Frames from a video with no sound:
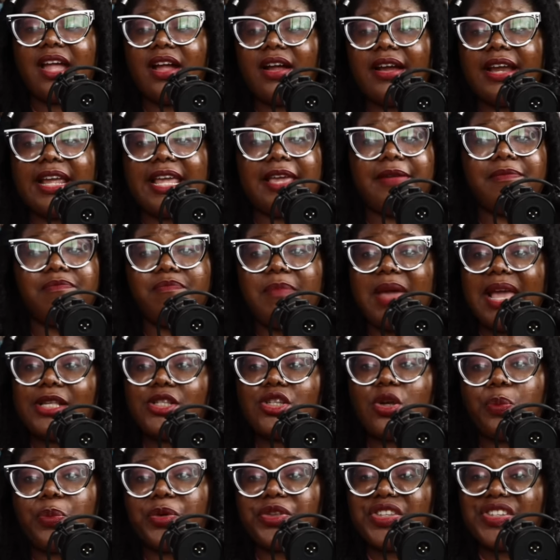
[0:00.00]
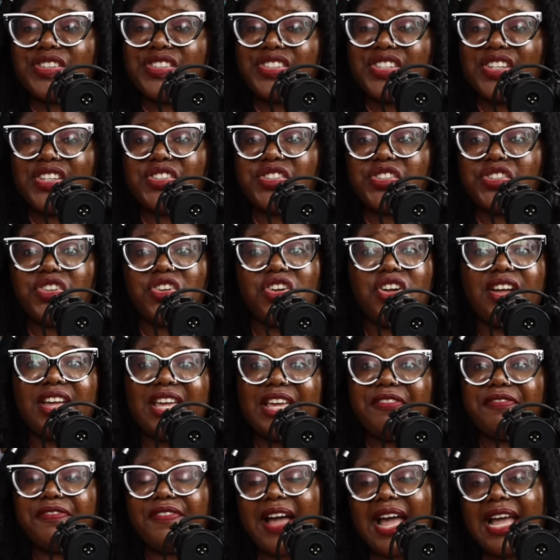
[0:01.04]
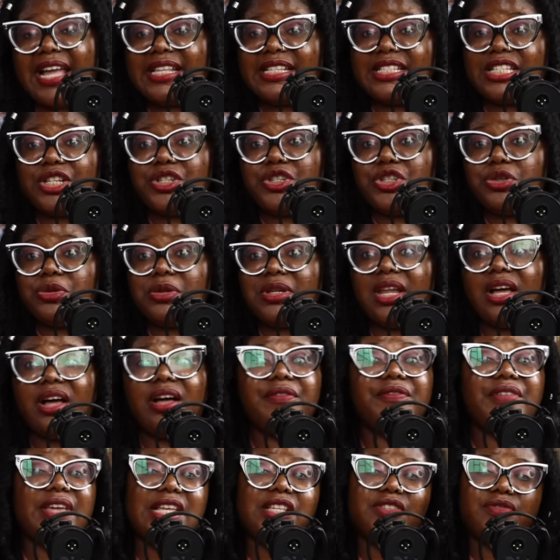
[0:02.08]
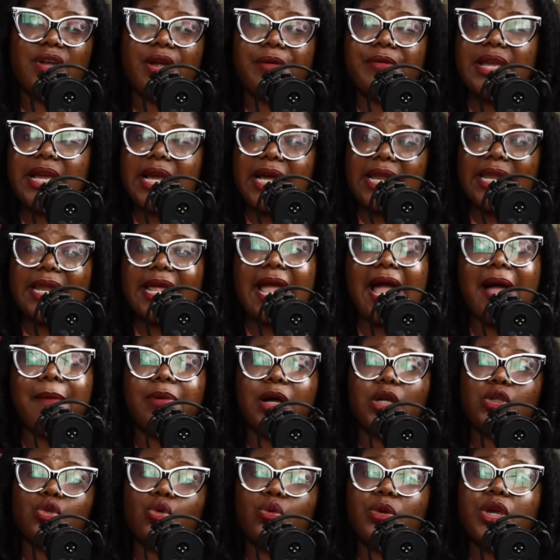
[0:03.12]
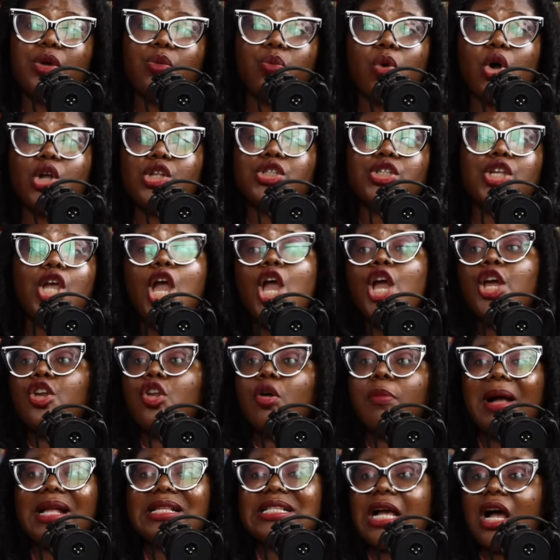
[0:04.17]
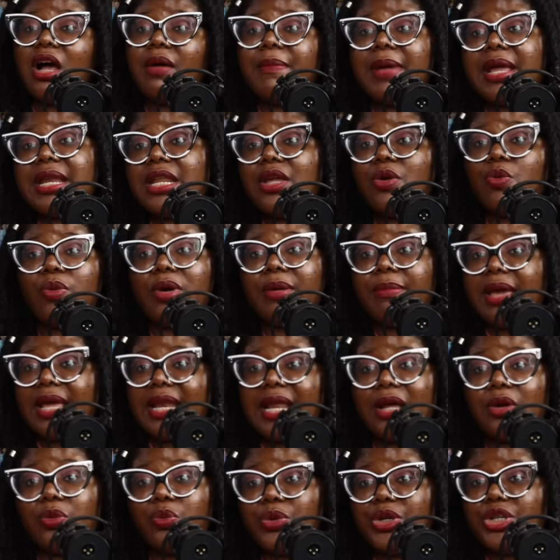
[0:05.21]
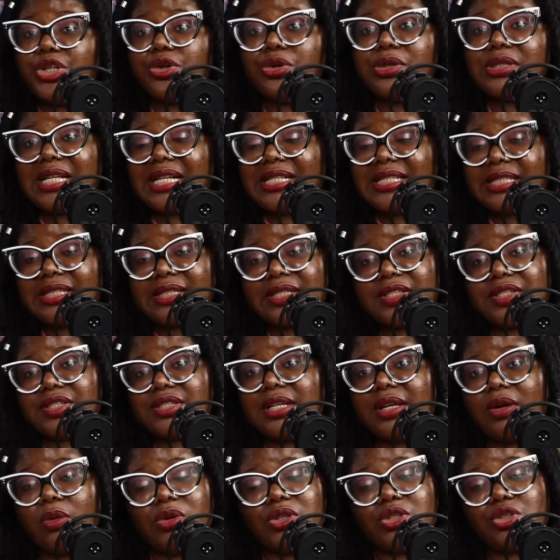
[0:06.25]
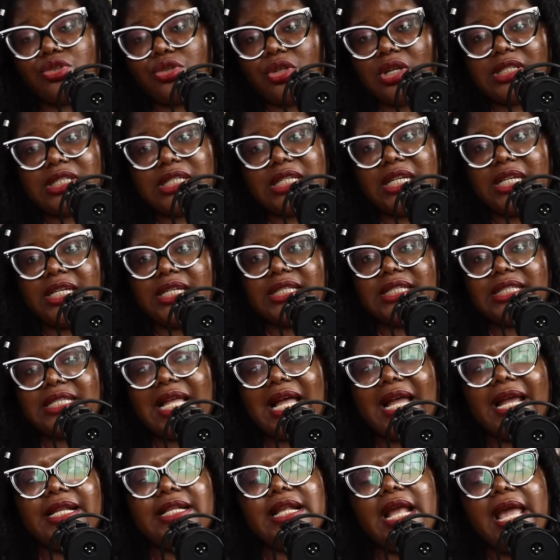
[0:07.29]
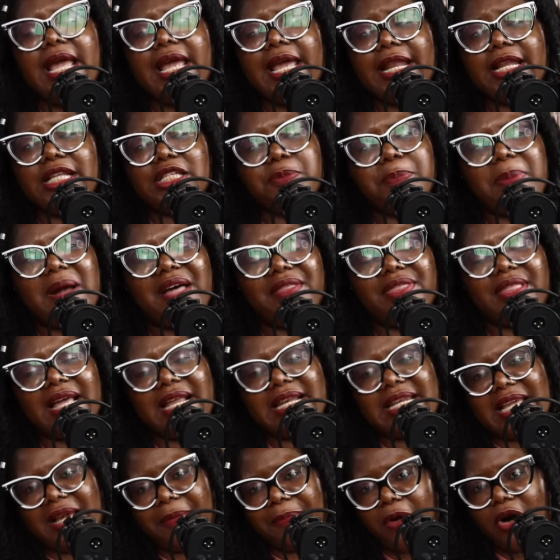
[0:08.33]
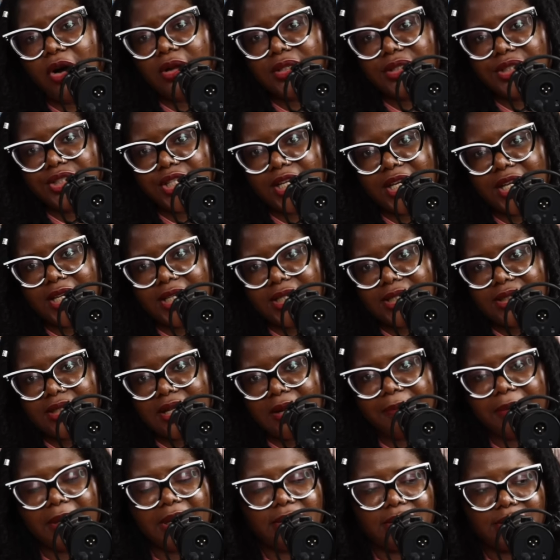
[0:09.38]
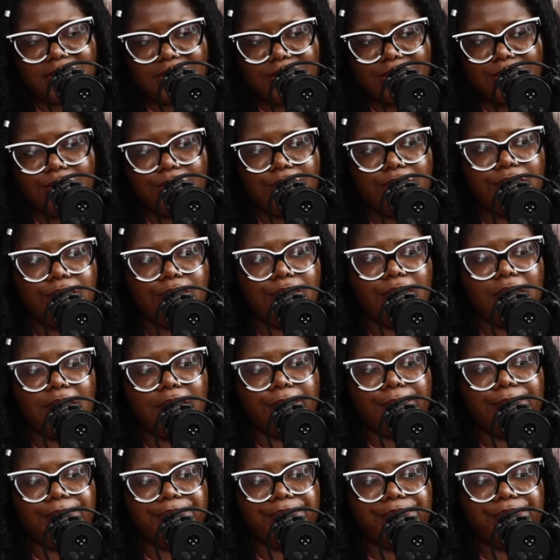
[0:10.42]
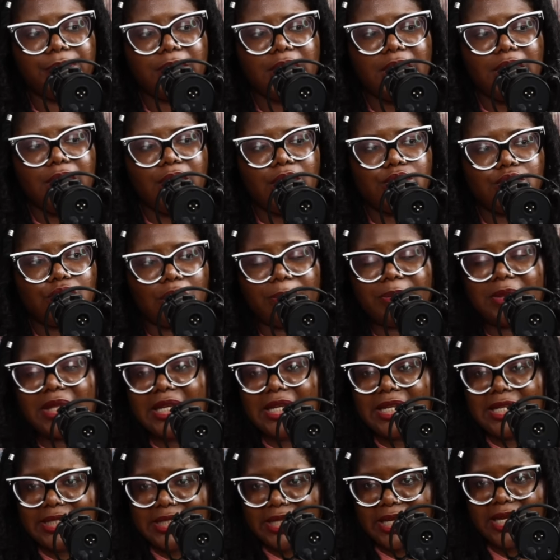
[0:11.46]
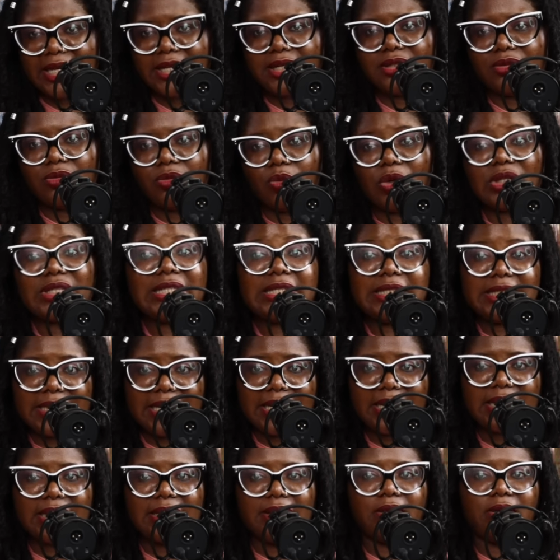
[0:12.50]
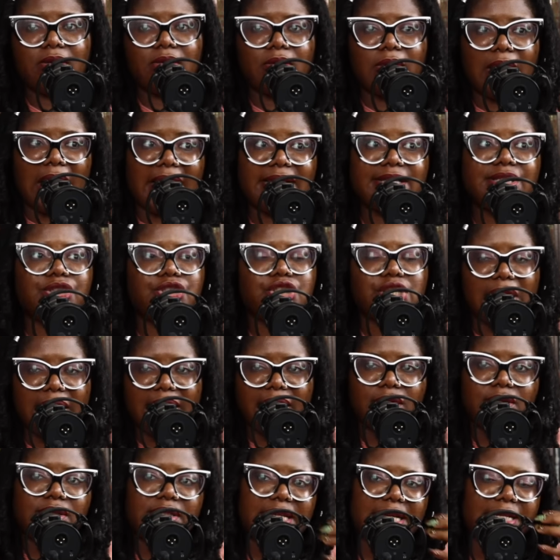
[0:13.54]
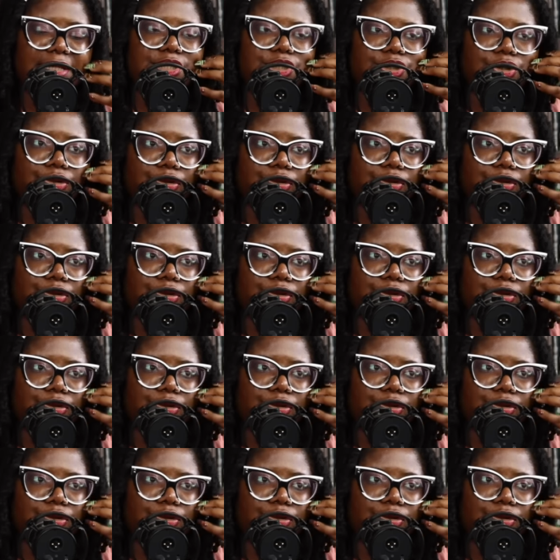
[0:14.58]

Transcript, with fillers: he makes up with his sister he finds a new love he's very clear about who he wants no matter how many women and widows that his sister was tossing in his side in his path and he apologized about you know um something he did what he did as a child that you know